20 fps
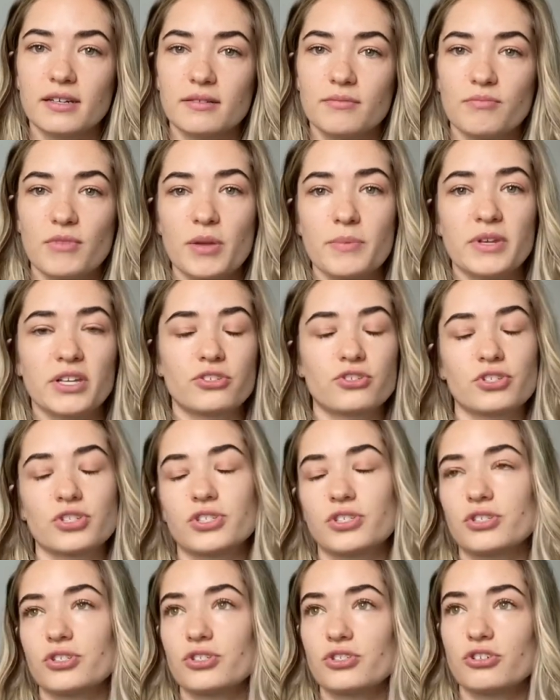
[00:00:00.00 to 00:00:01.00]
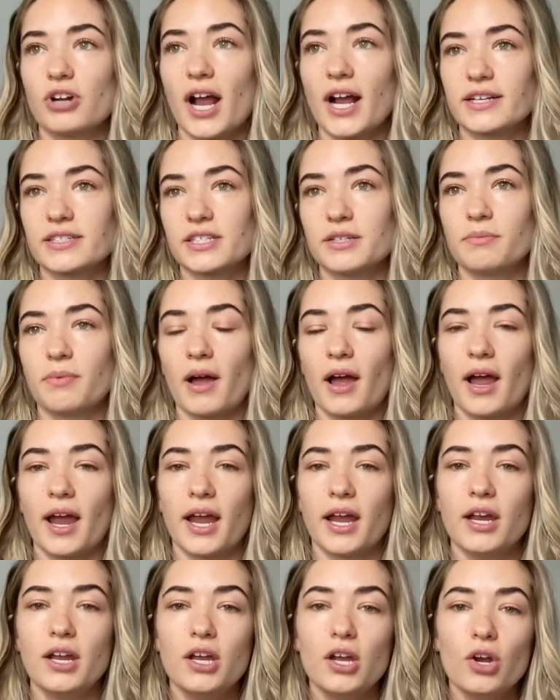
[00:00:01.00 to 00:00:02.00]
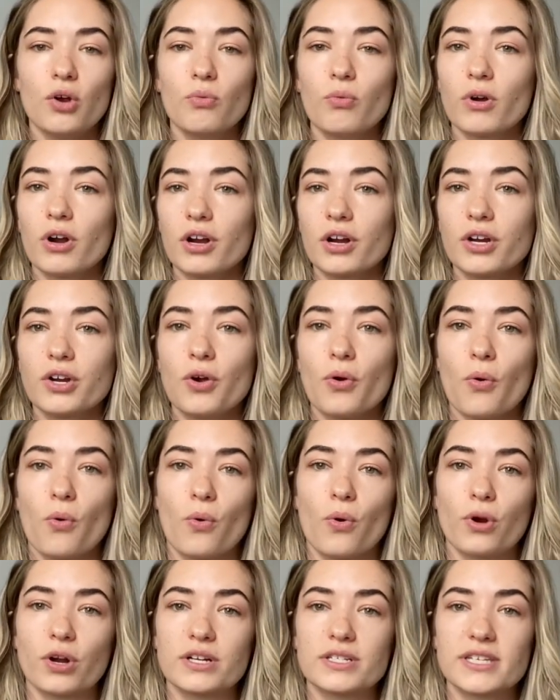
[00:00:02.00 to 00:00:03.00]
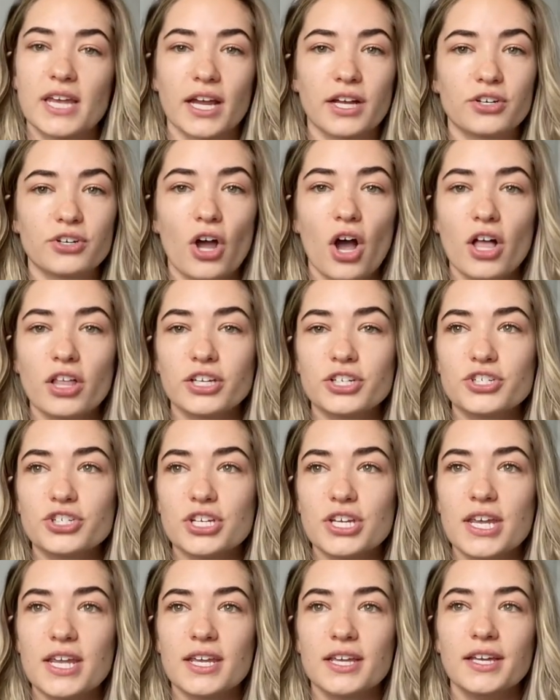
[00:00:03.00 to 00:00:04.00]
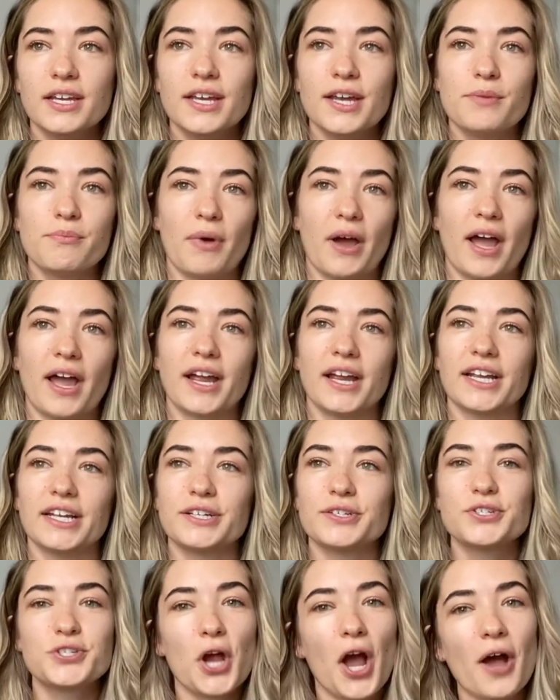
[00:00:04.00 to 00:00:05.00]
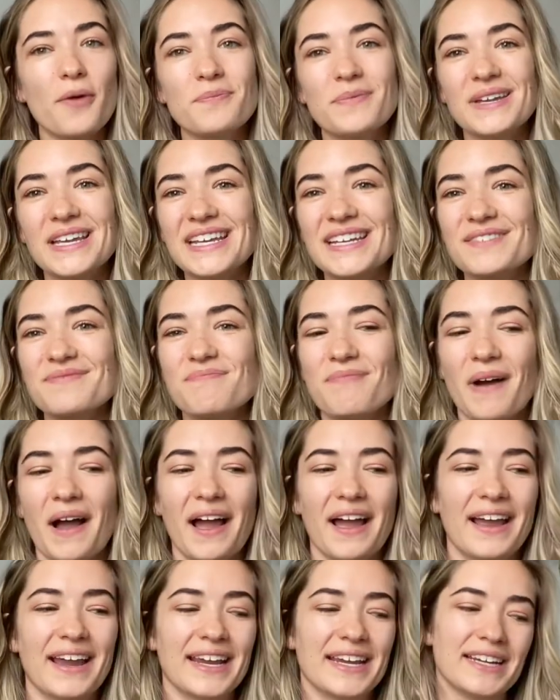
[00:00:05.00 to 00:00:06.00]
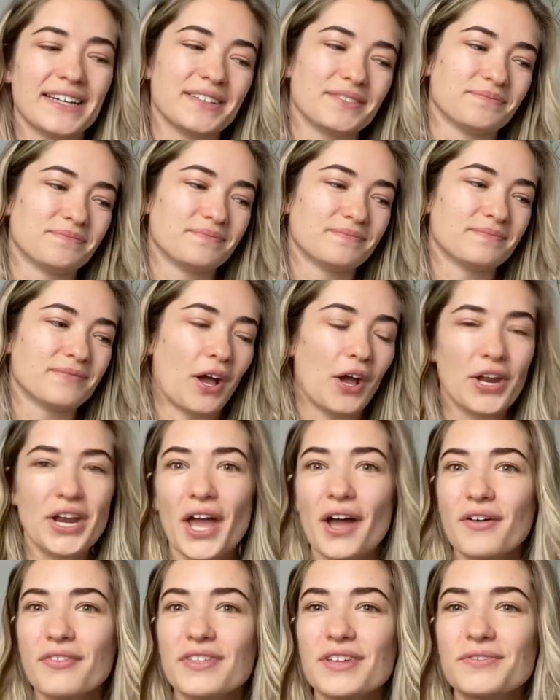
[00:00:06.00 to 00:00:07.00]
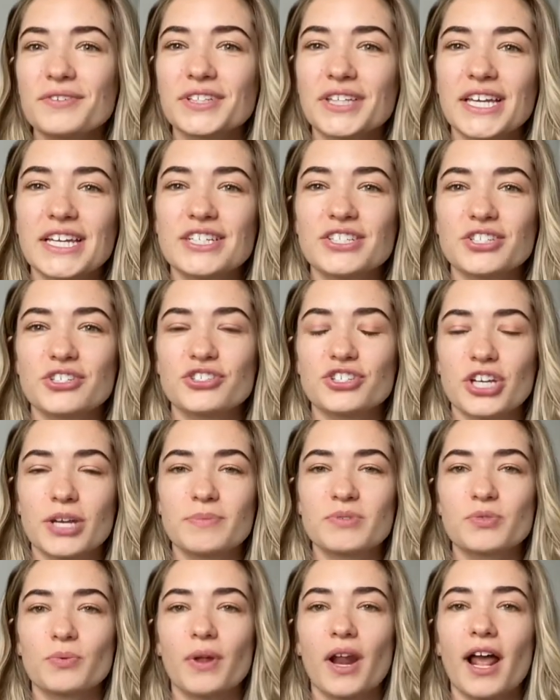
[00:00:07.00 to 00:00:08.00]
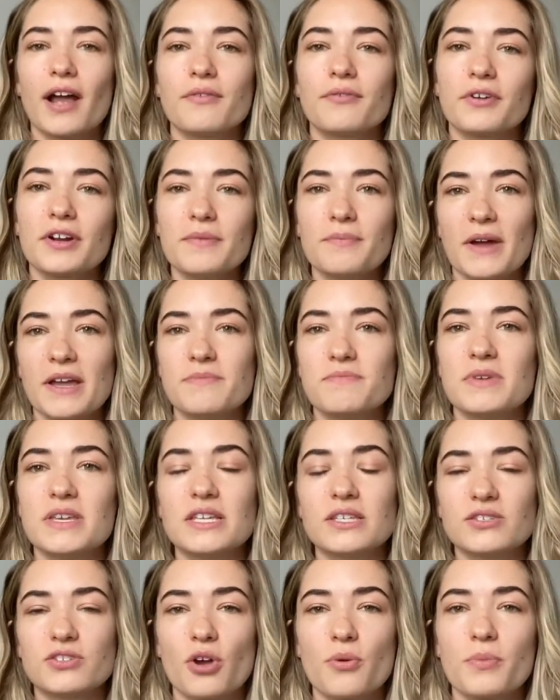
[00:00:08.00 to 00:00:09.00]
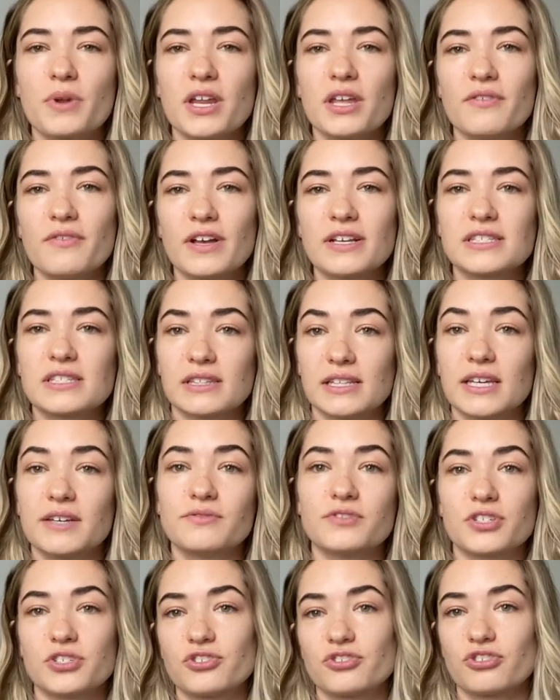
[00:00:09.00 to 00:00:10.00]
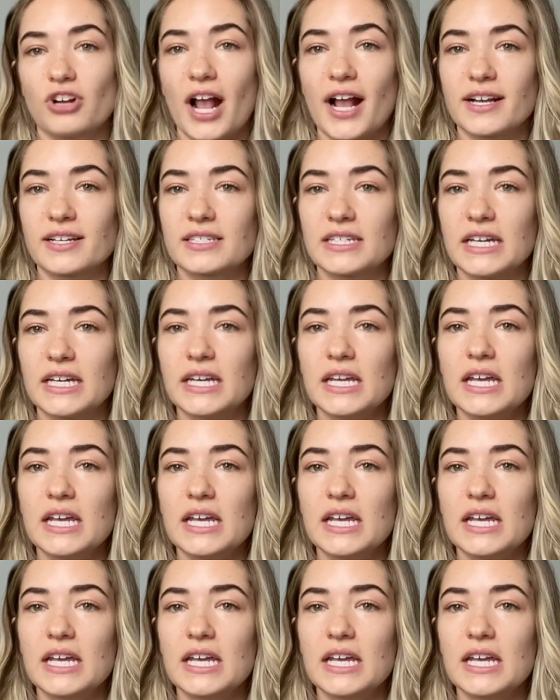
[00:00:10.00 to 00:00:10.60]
Maybe it's just distracted by work or technology, by shopping, by unhealthy relationships, whatever it might be. So many of us live distracted.